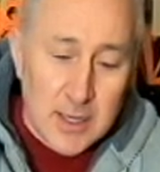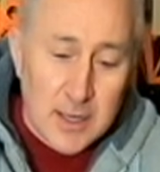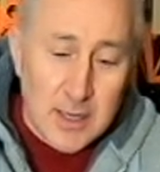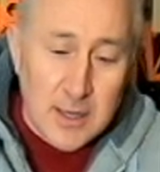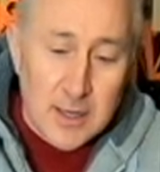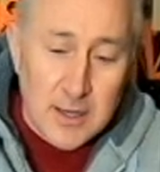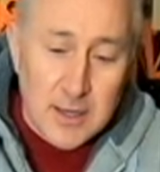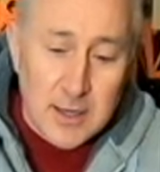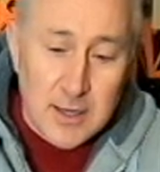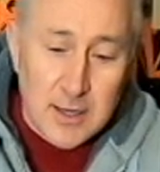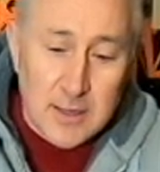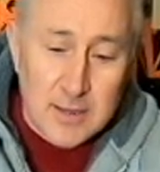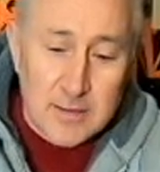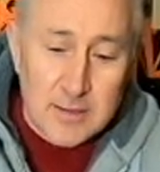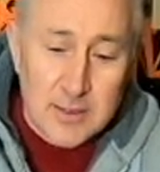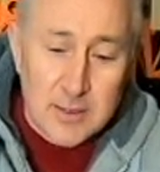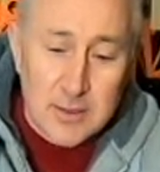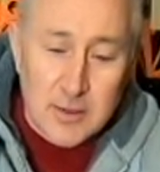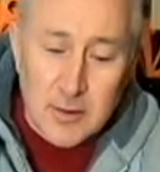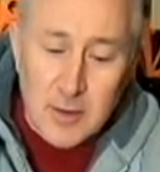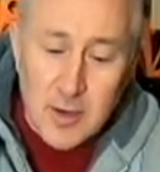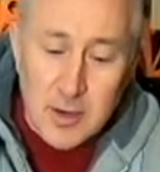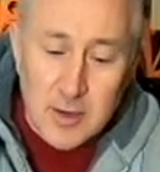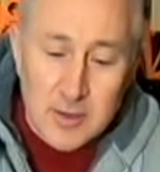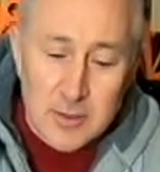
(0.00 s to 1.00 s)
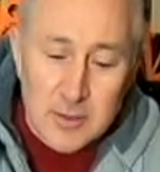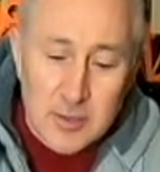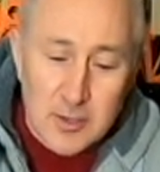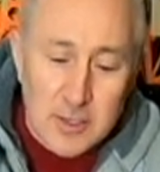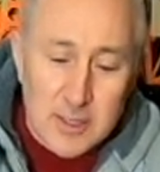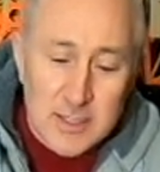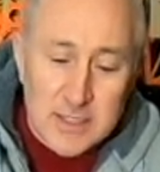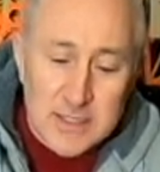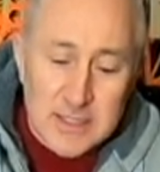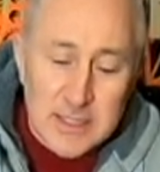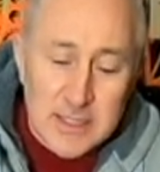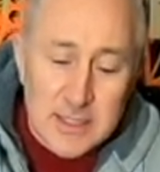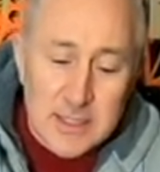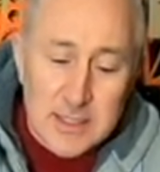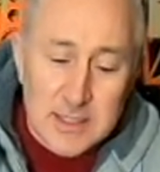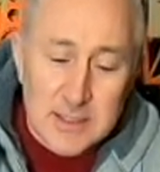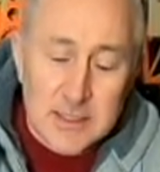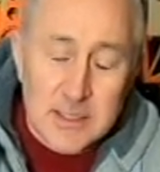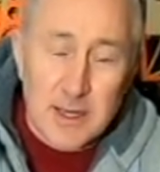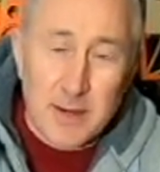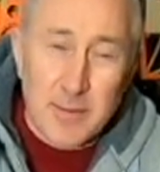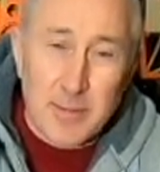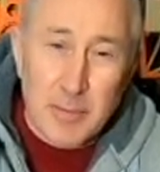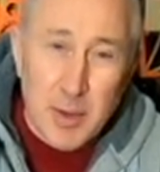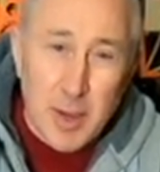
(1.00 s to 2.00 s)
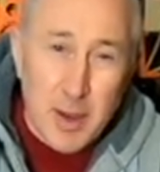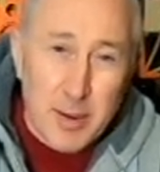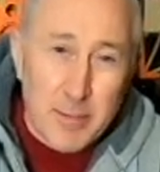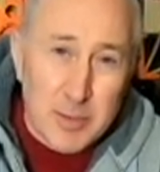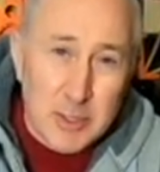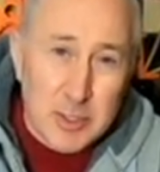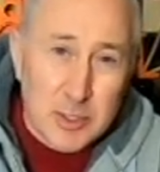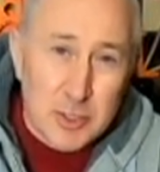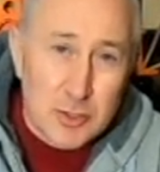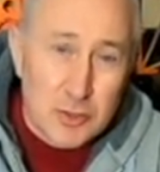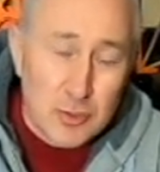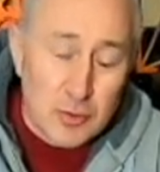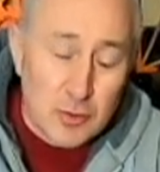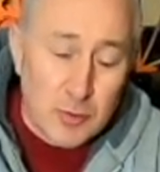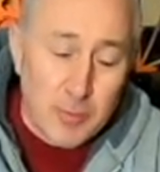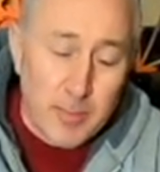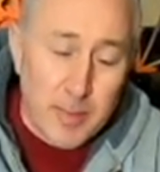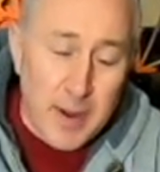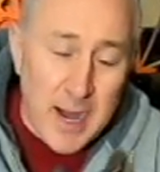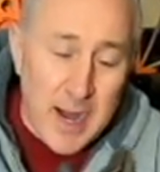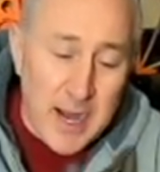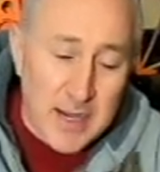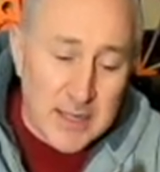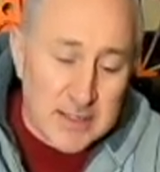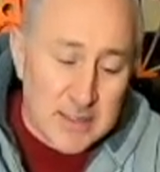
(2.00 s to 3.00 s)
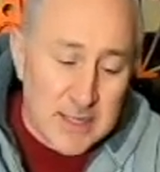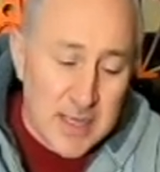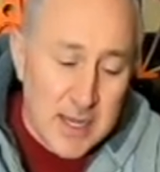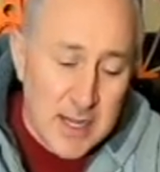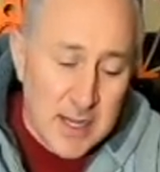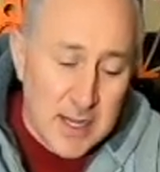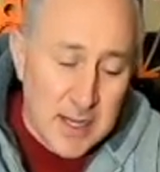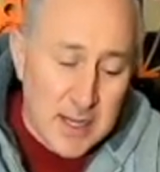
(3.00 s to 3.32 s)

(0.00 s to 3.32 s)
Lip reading: You're going to see this in a plumber's toolbox.